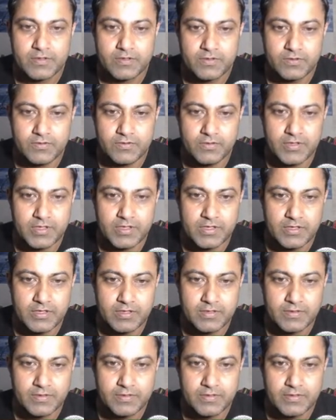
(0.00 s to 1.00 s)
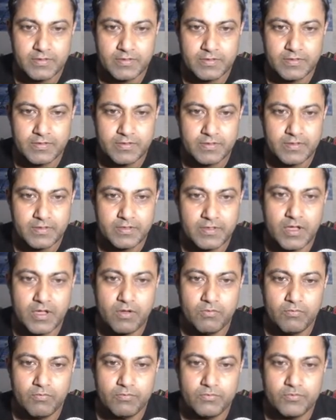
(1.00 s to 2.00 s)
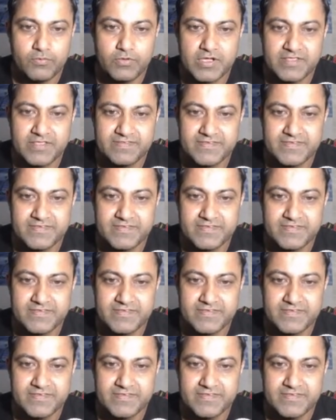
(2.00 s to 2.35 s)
Okay, yeah, you can